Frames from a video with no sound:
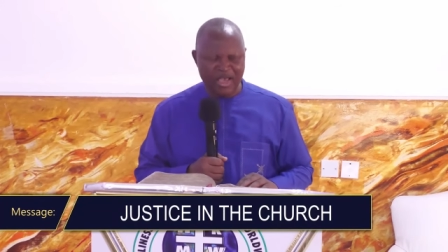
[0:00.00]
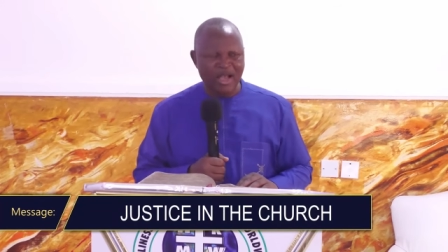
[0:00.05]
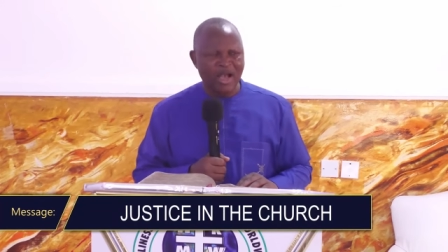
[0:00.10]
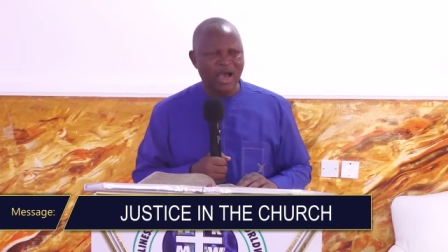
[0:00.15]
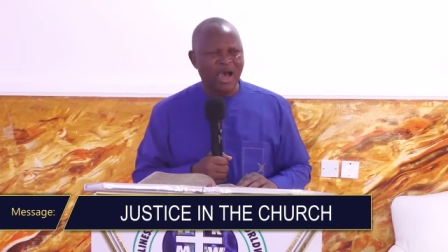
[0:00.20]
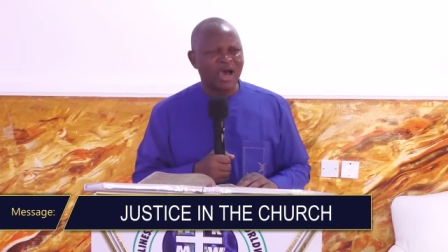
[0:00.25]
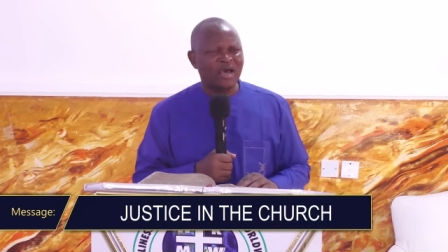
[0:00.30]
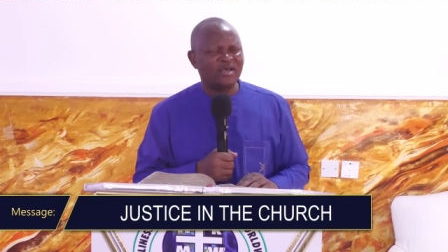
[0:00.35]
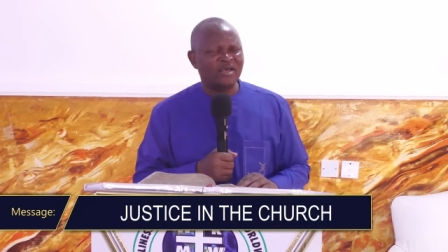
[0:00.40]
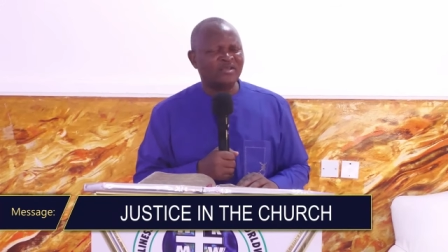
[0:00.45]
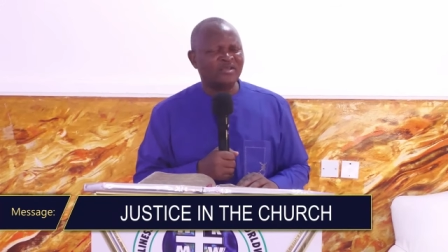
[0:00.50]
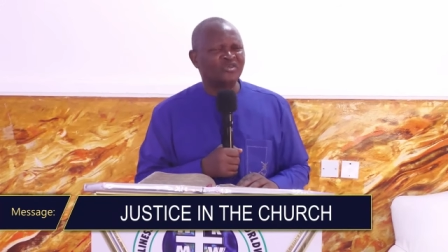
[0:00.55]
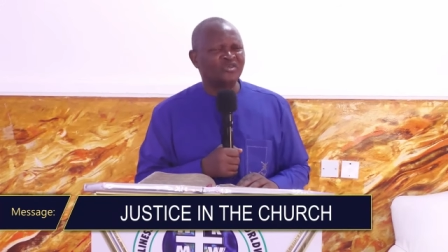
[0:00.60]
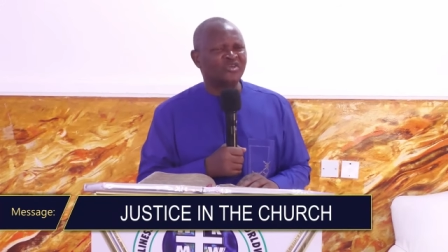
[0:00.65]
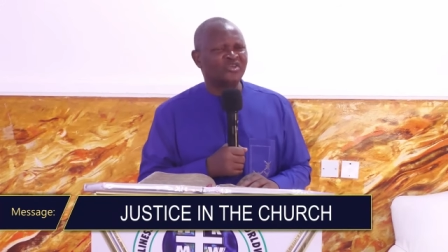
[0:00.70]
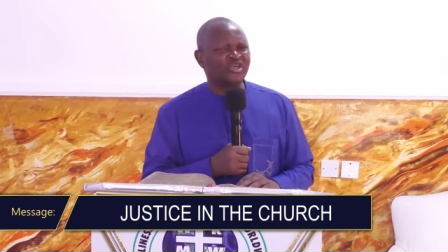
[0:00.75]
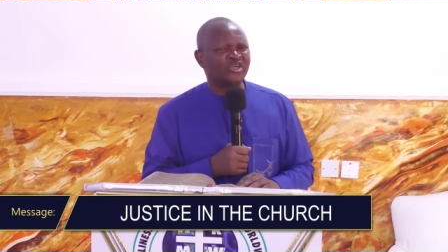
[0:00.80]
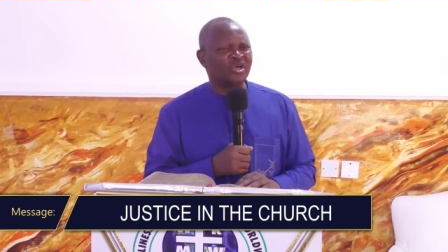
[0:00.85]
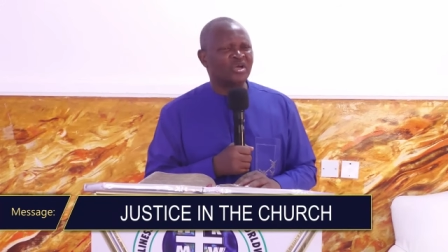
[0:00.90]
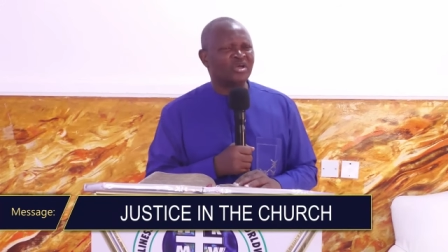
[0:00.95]
and
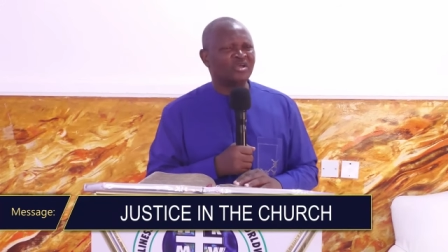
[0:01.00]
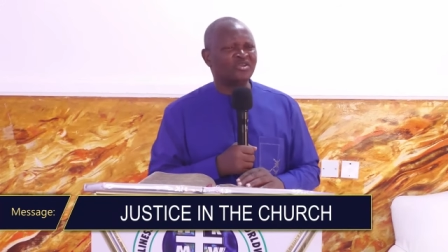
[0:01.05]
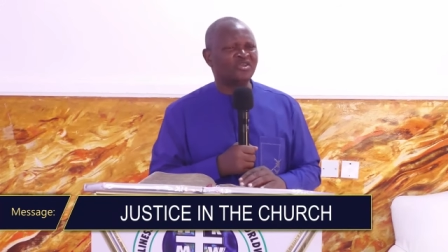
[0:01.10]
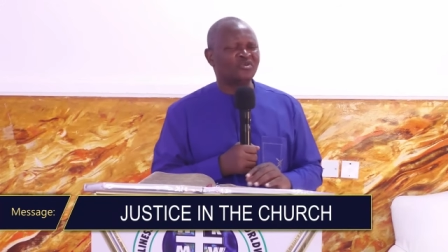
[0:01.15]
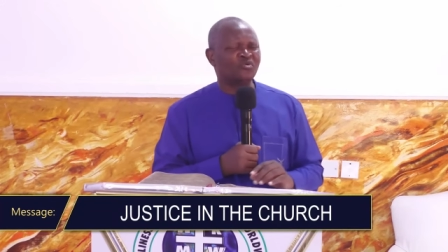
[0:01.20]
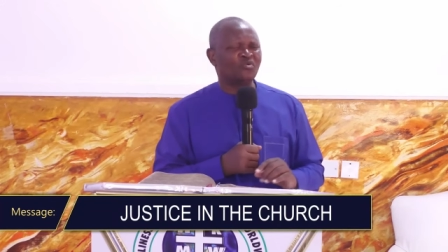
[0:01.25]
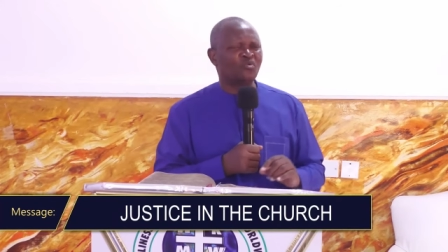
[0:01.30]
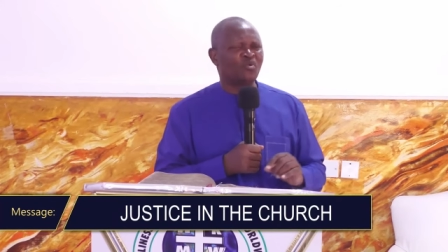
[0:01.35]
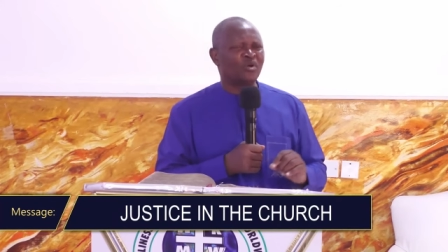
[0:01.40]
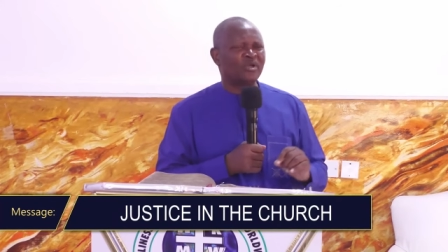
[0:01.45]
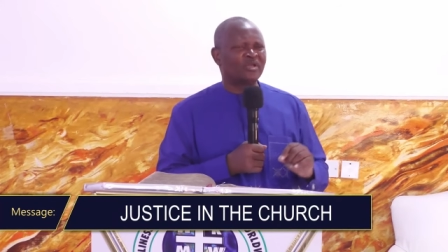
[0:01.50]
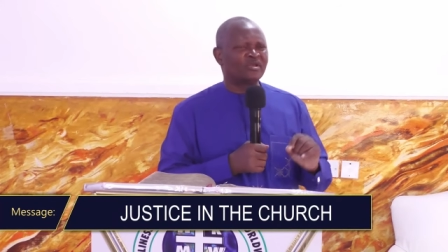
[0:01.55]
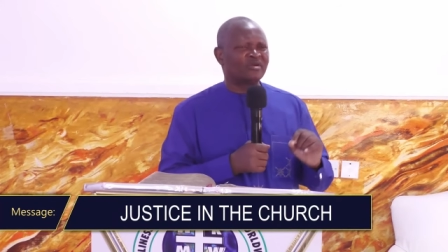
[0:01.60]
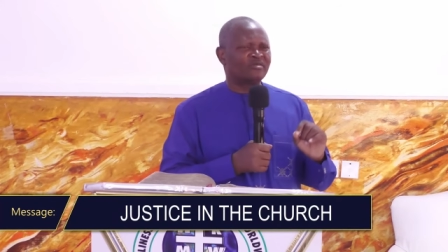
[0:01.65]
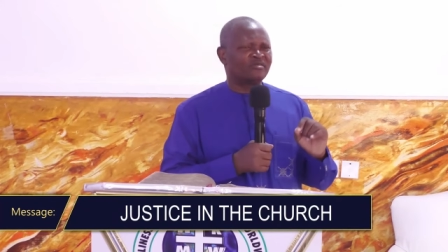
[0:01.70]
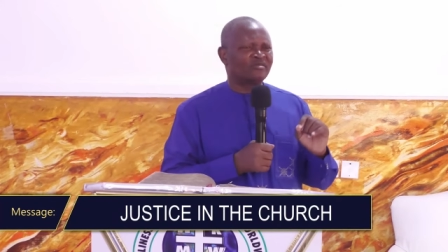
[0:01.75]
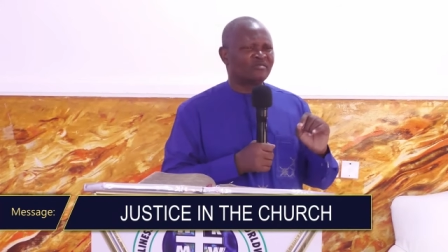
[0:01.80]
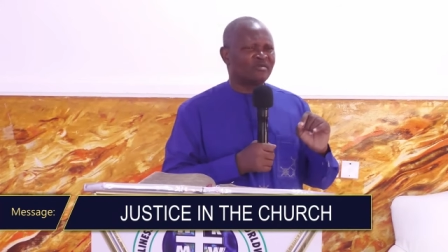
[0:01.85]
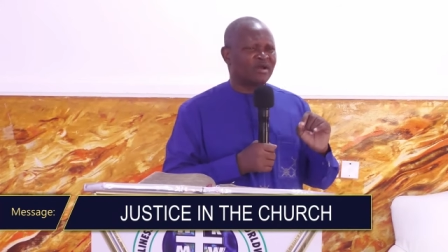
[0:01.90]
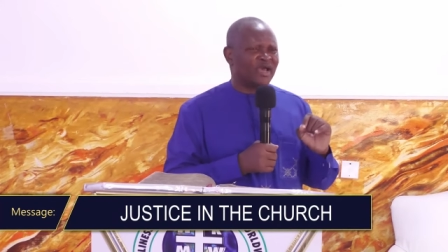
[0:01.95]
judge with
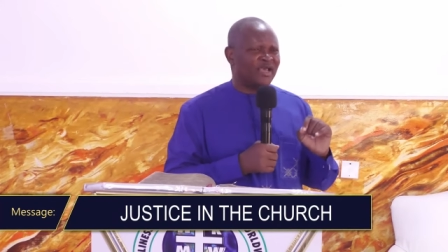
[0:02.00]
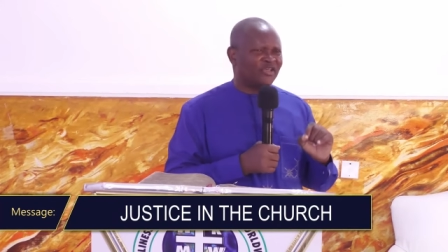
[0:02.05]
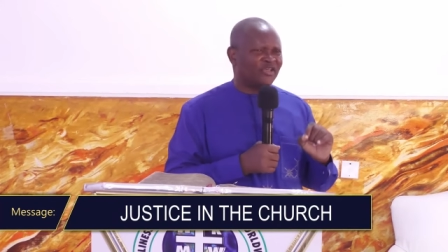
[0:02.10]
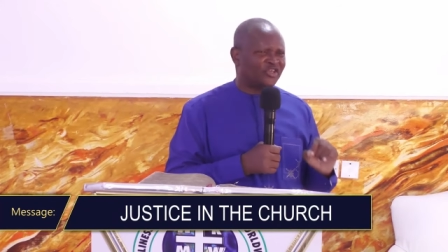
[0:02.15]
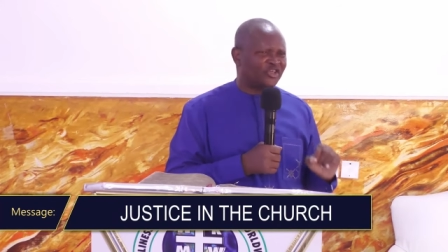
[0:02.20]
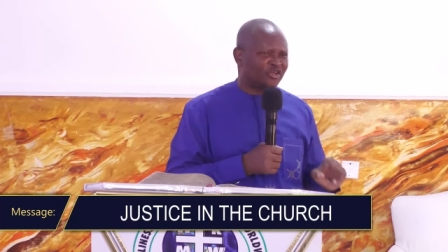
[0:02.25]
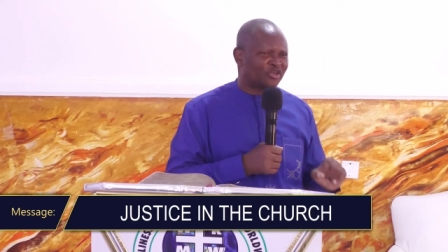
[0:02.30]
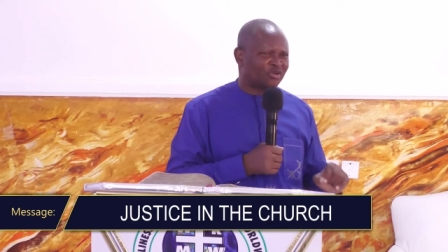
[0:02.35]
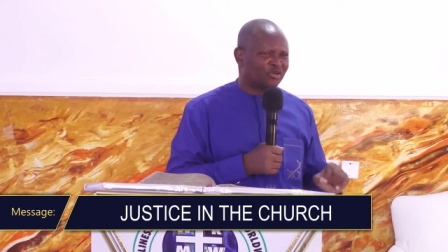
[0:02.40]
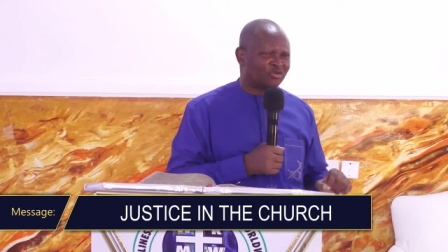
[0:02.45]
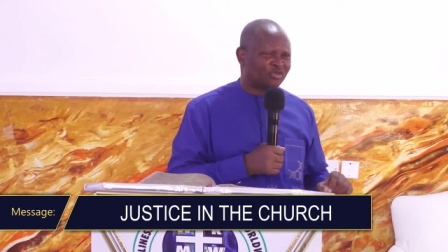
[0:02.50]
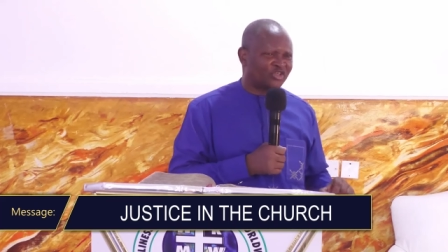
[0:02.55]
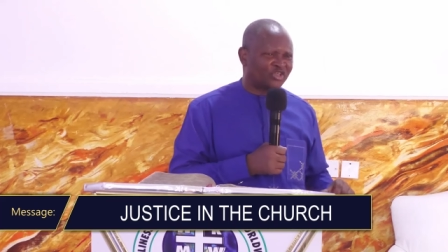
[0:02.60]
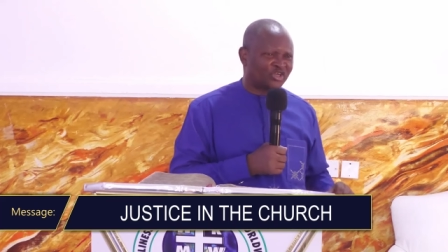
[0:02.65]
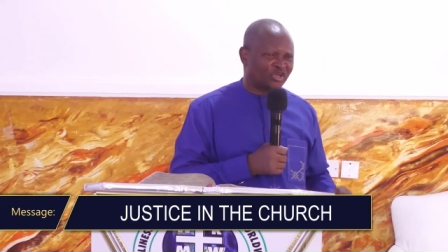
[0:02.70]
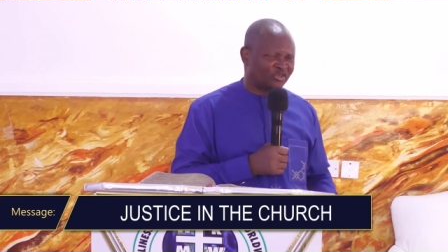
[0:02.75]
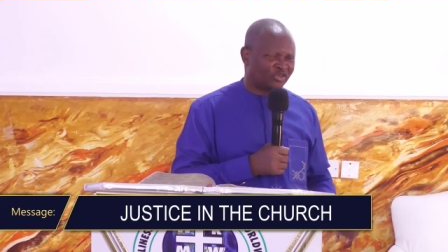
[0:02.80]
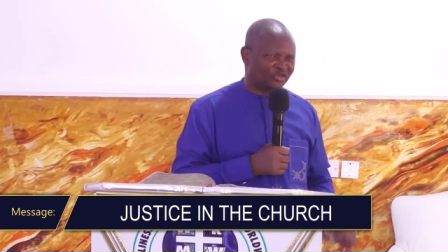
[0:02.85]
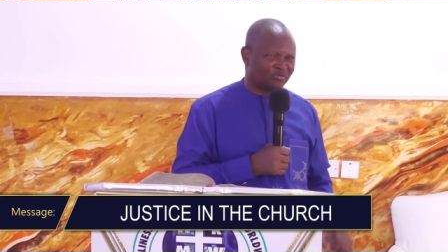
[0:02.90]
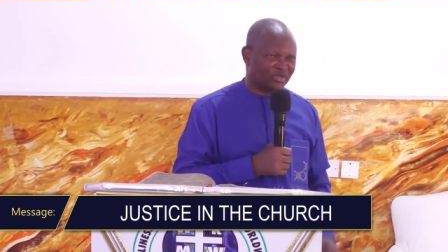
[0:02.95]
righteous
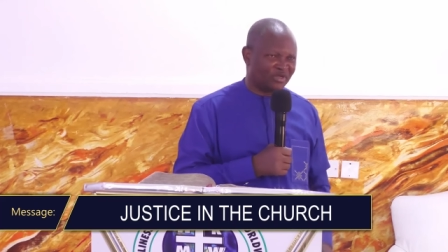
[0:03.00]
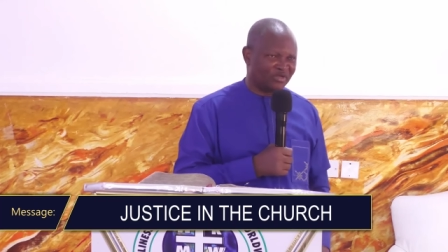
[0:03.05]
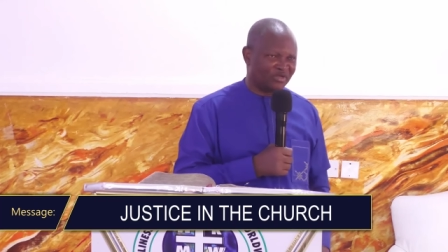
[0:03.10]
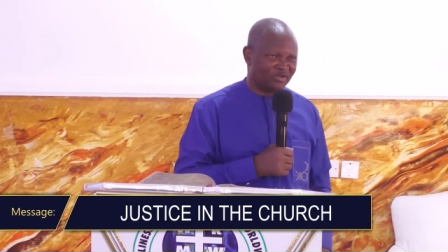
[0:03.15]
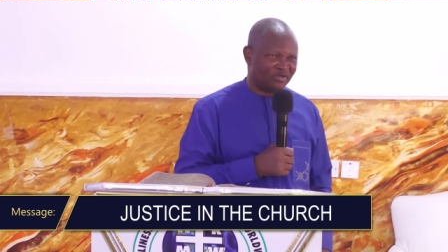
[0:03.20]
judgment,